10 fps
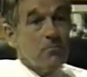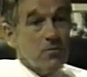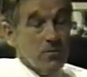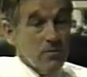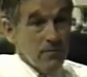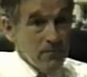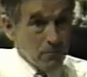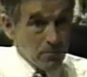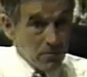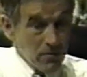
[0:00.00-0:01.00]

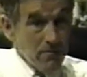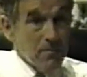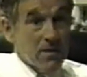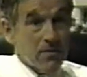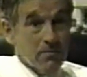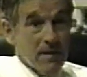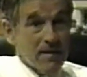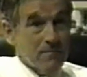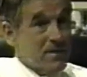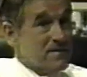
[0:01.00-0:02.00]
proved to be
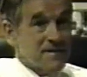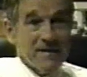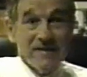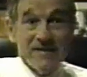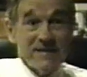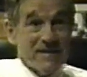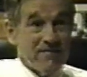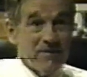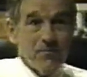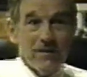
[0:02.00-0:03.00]
correct, because in
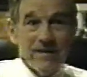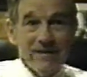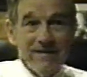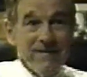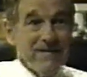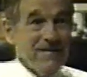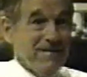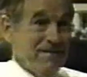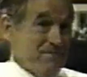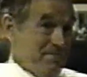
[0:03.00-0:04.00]
1971,
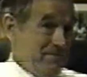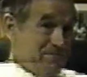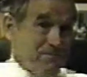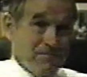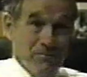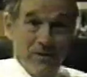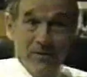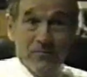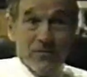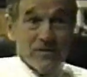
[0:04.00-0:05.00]

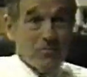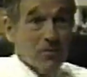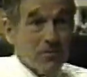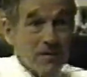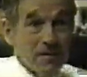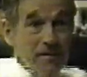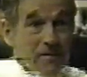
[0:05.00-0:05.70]
Bretton Woods broke down.